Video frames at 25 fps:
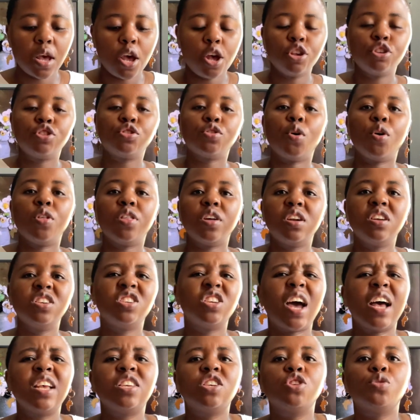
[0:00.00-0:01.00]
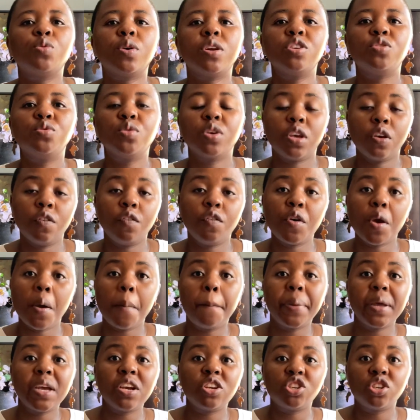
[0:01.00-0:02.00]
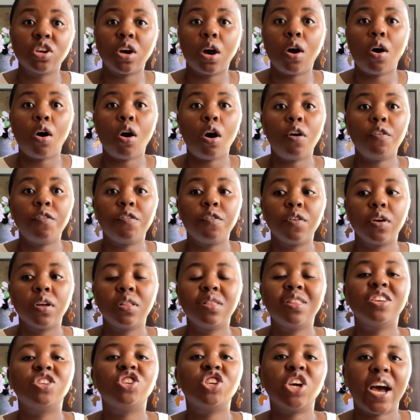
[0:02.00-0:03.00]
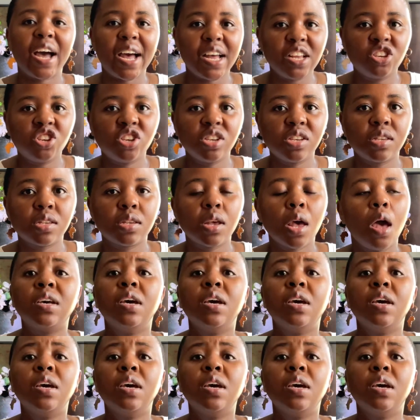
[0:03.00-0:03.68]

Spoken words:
So I just wanted to give you a picture of the charges.